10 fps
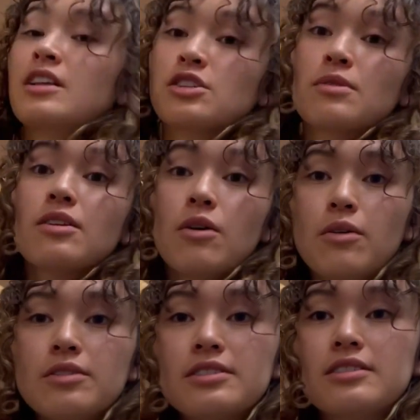This one
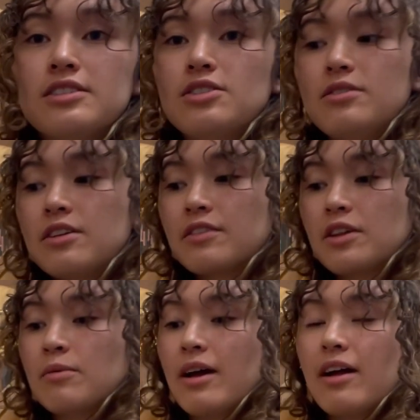holds the tuning
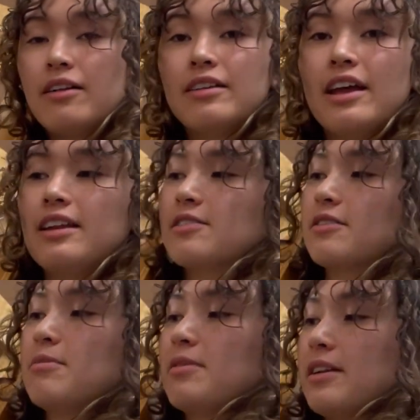really well and it's
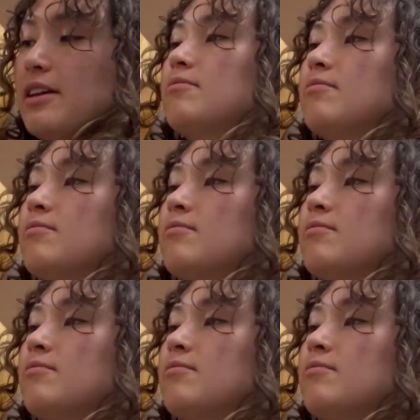really pretty.